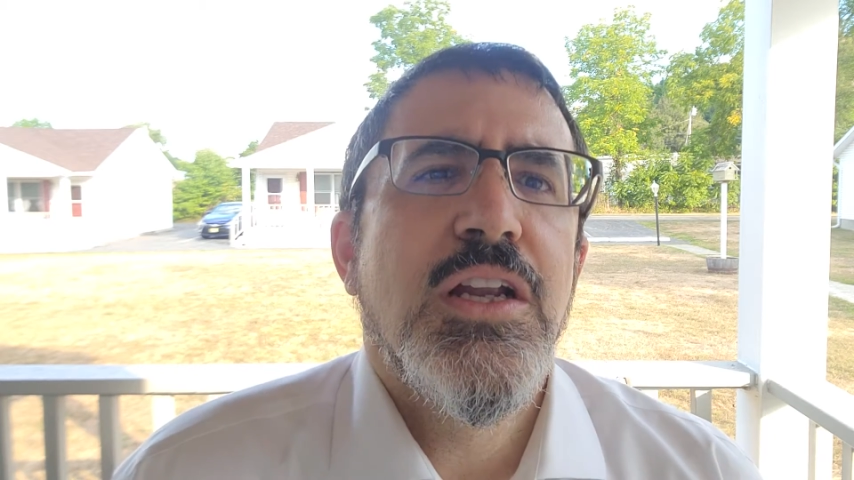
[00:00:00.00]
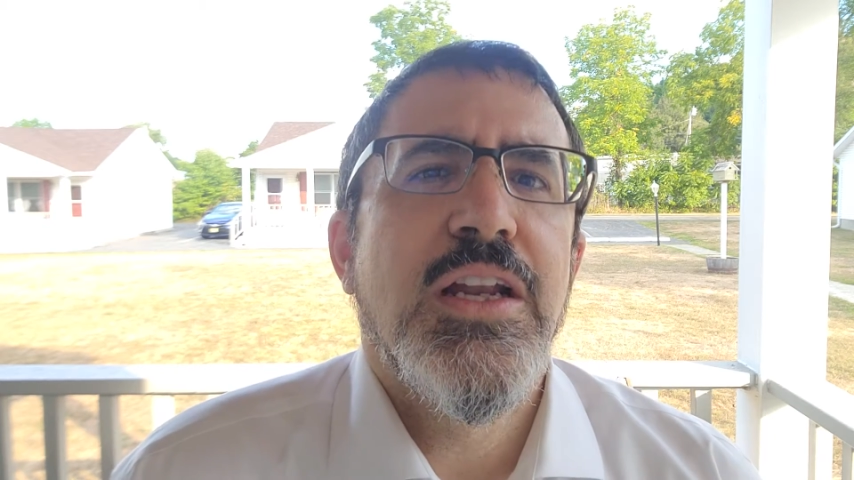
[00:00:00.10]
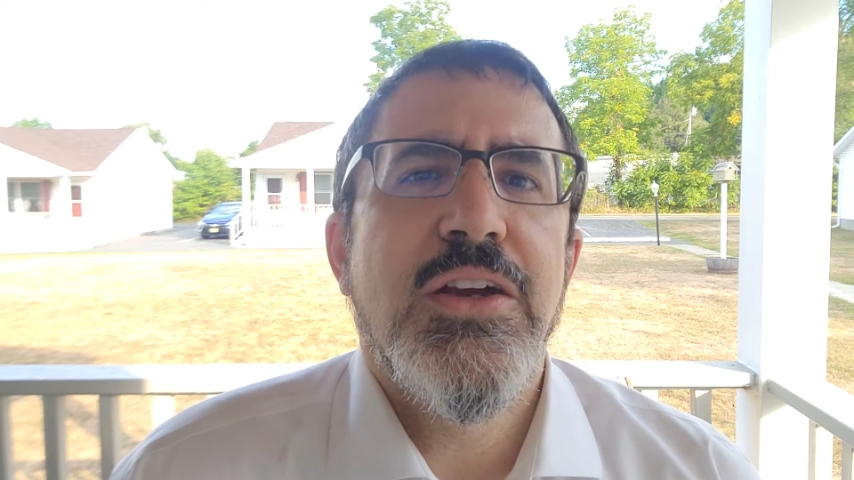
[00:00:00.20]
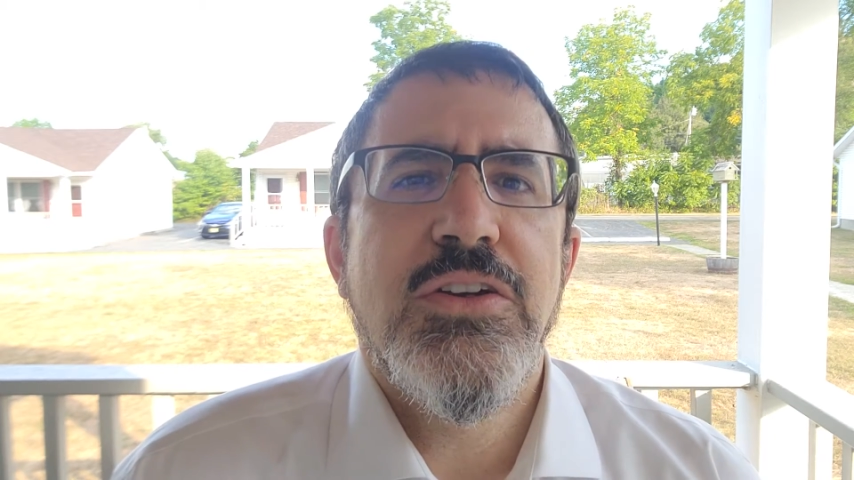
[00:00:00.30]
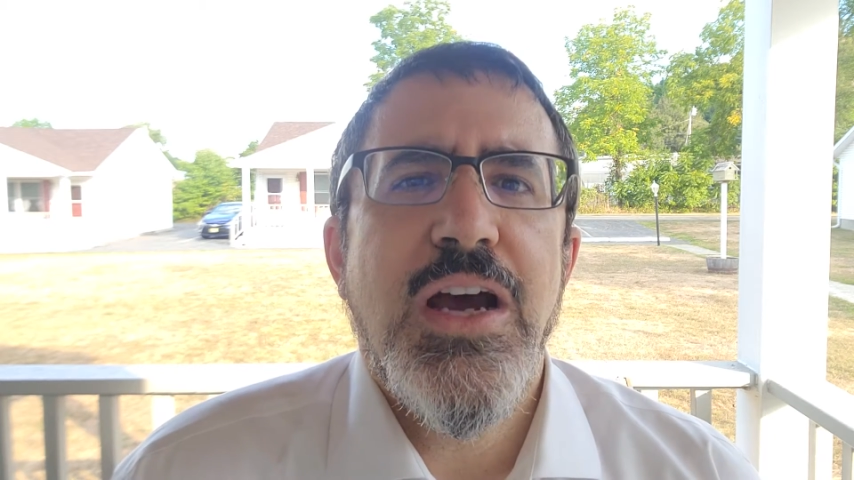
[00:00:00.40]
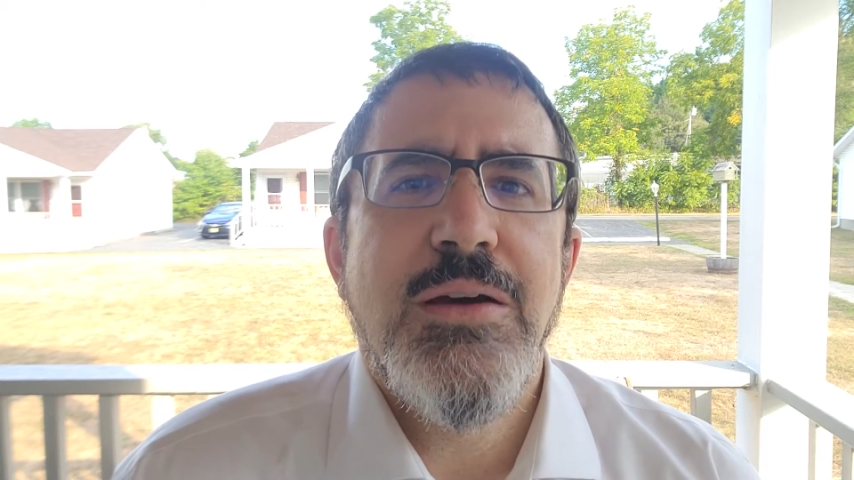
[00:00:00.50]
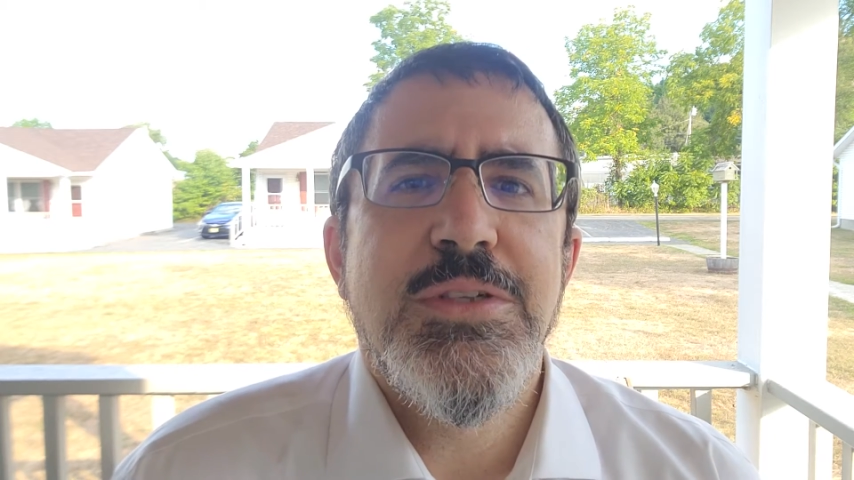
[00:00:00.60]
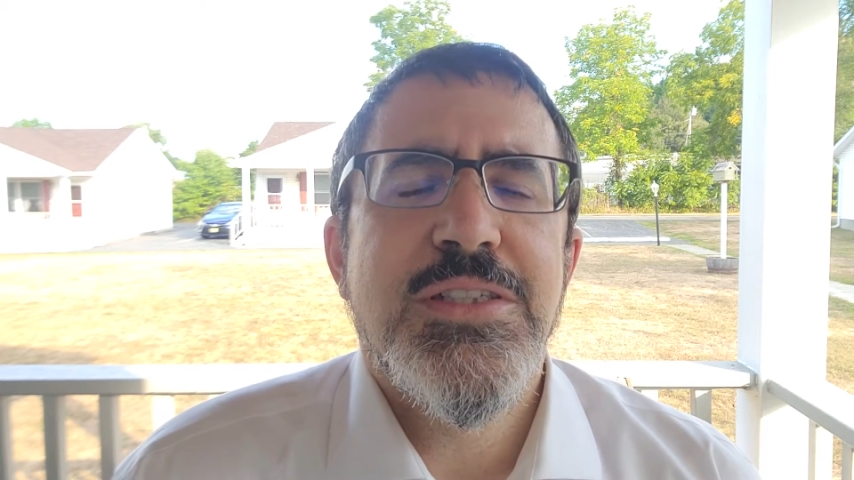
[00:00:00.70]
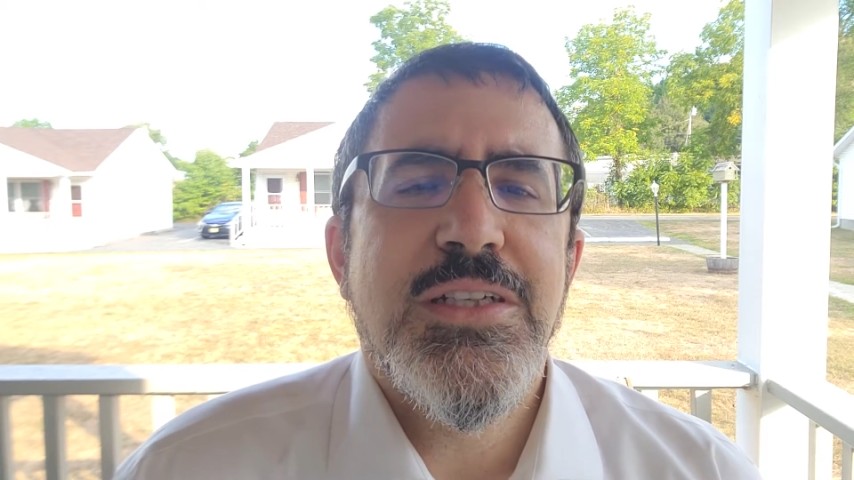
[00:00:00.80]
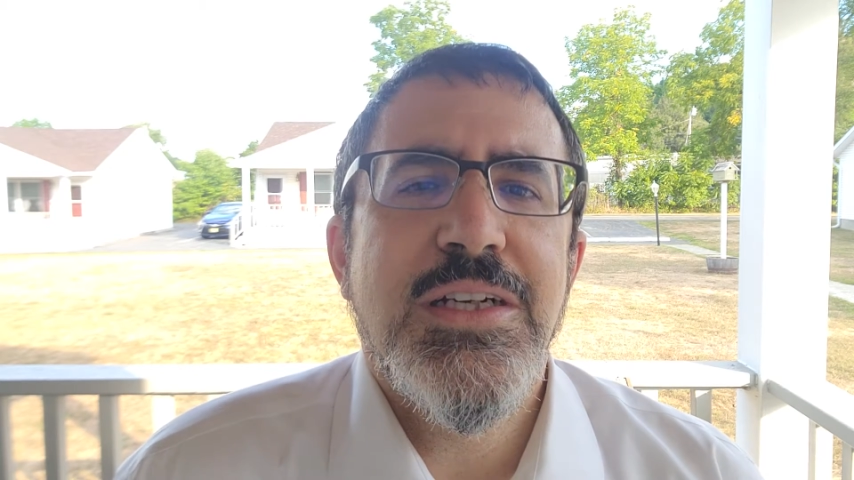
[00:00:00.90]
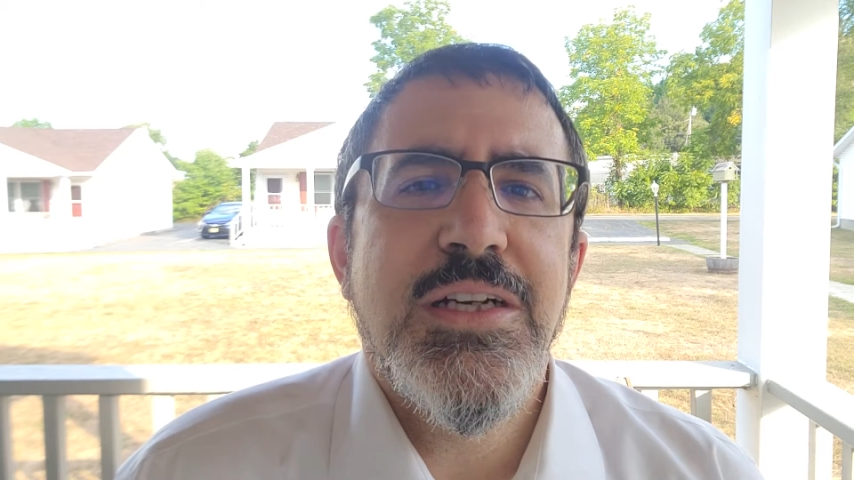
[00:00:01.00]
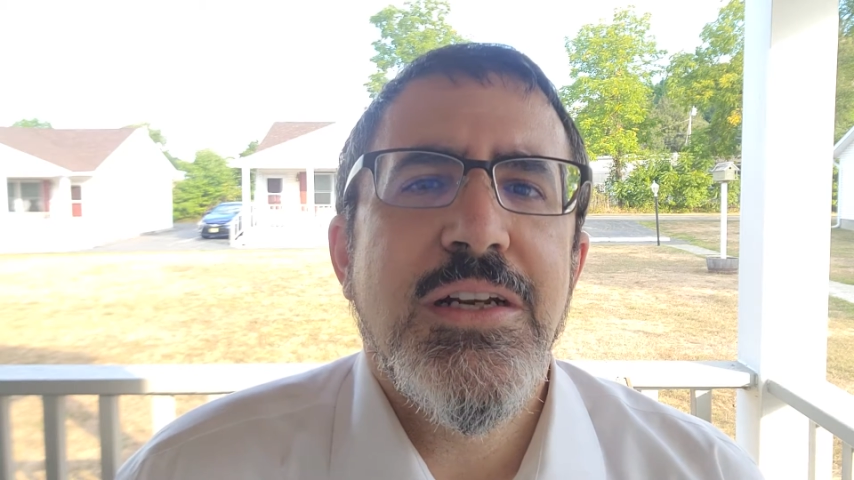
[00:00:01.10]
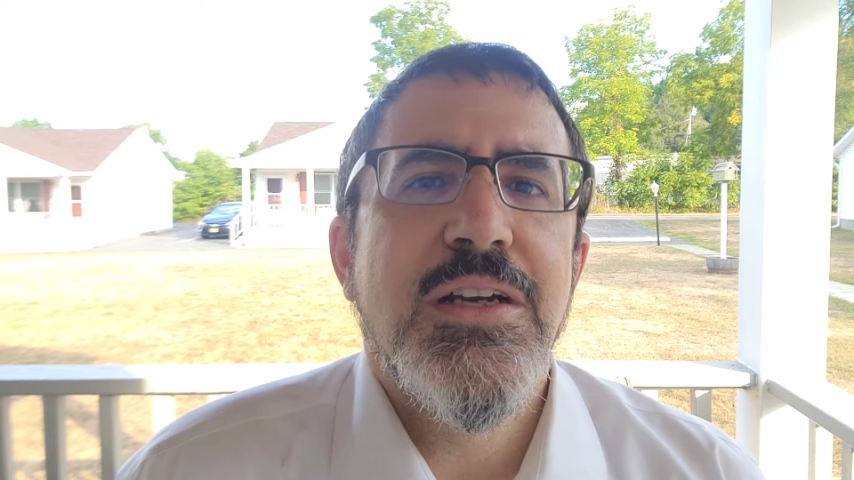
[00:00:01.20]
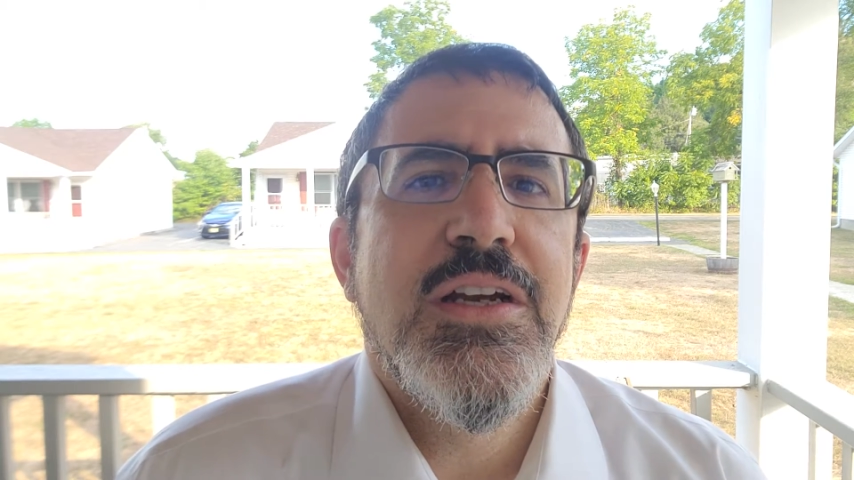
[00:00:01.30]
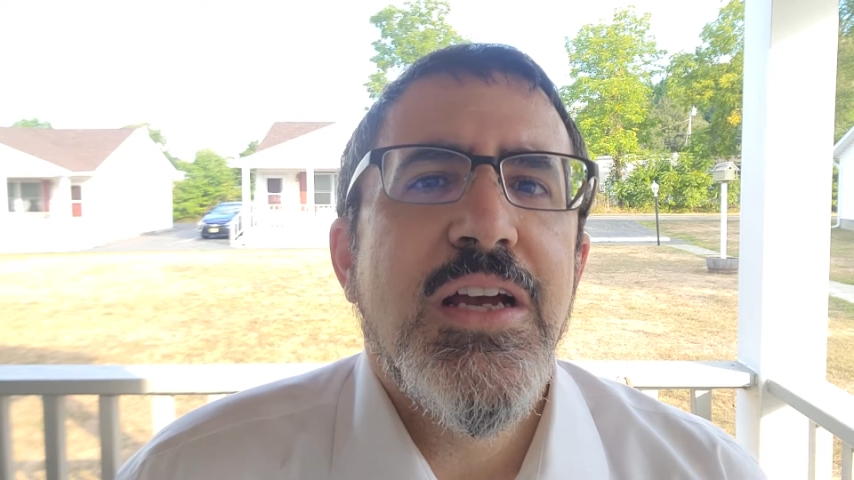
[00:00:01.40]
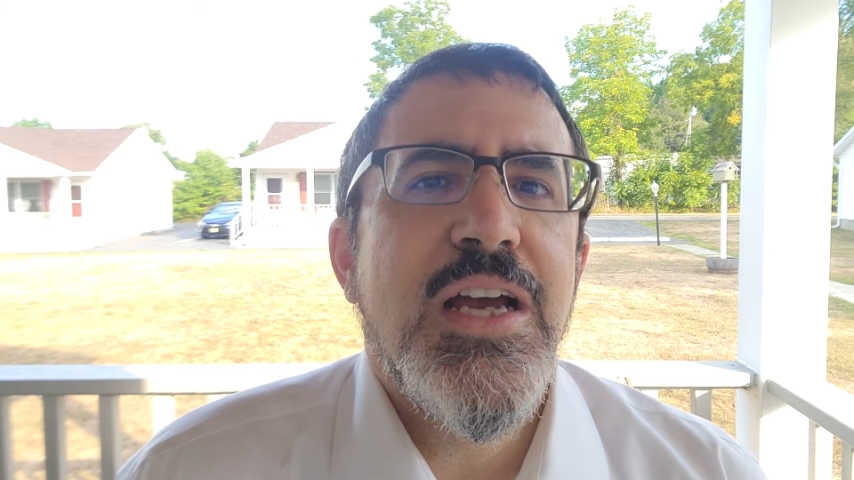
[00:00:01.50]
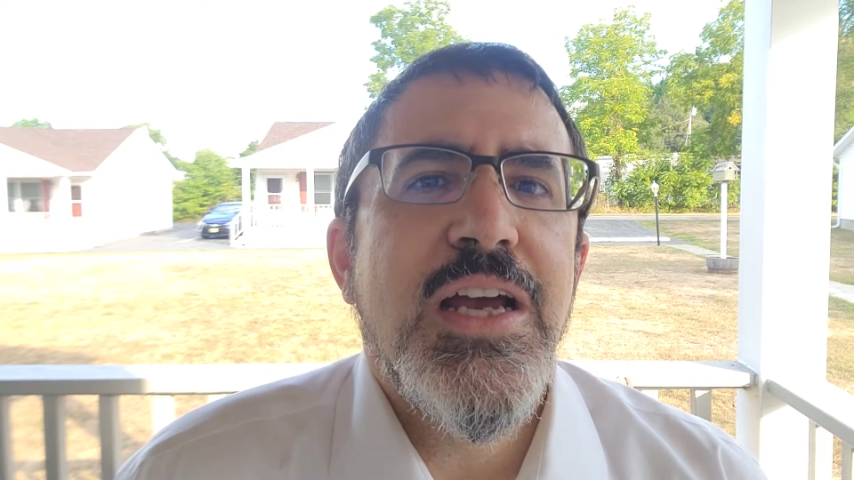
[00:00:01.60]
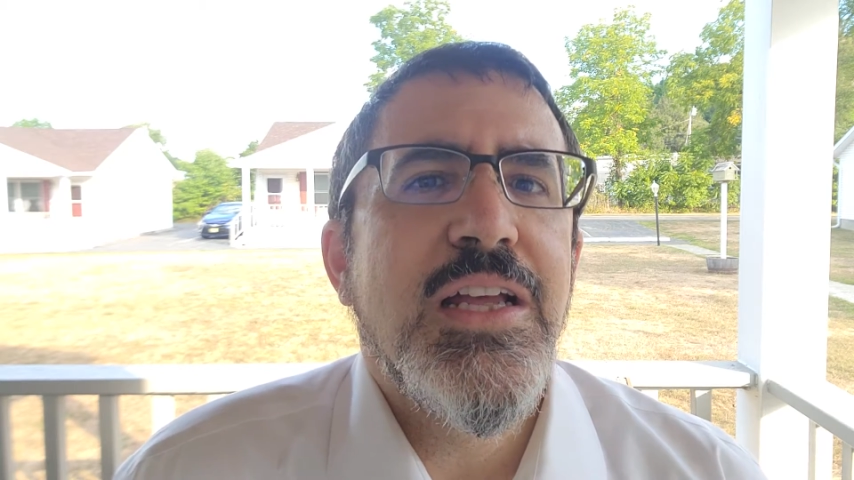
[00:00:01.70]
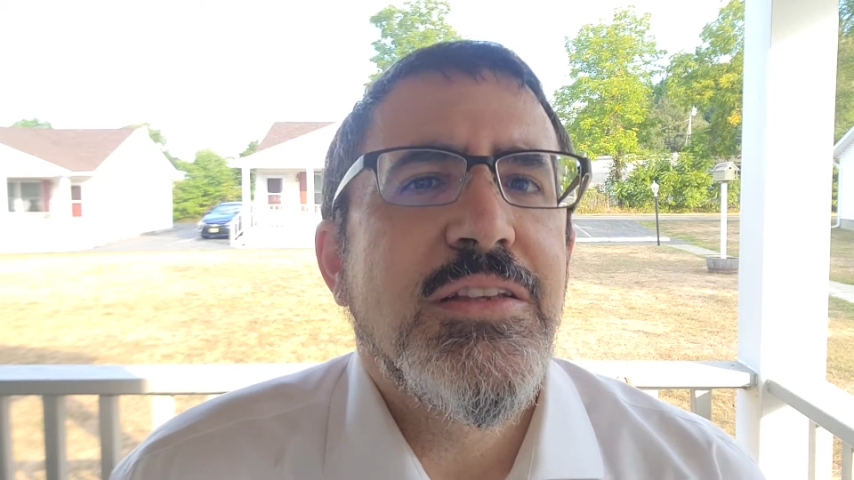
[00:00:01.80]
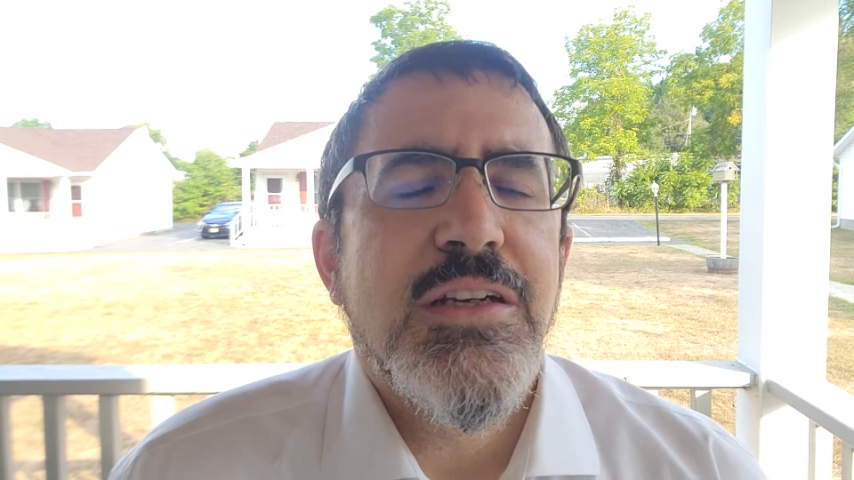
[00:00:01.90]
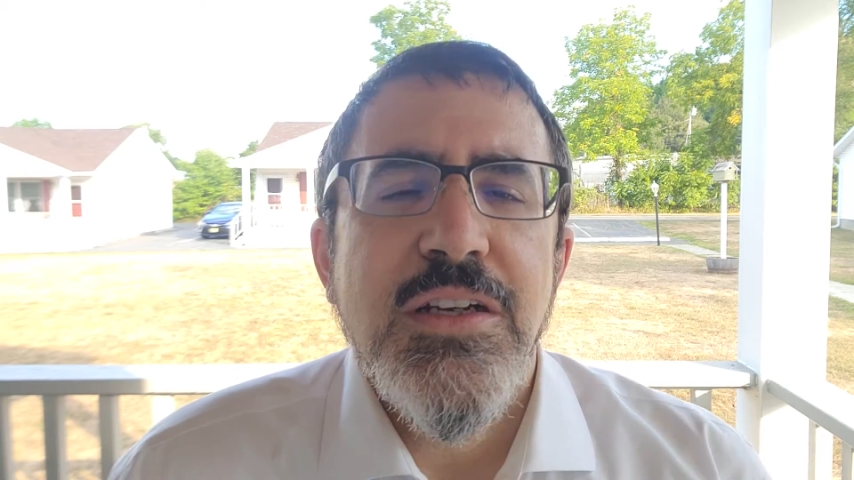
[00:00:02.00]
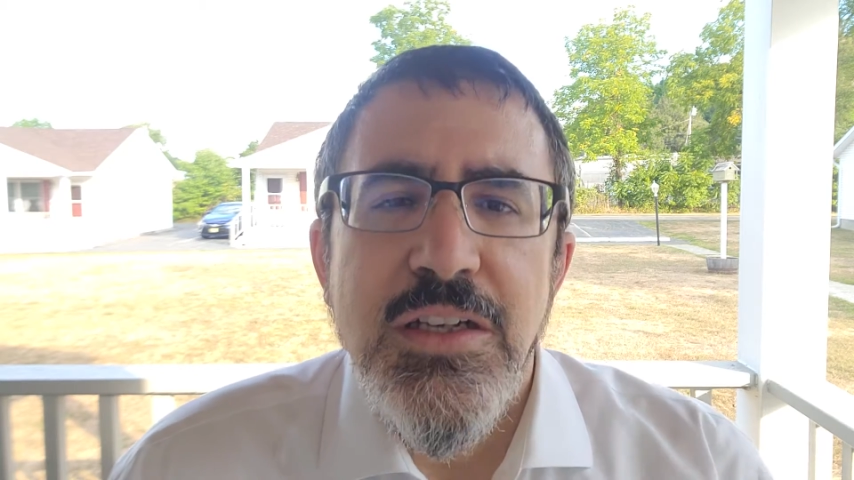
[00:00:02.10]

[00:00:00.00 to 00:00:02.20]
lay on Am Yisrael, and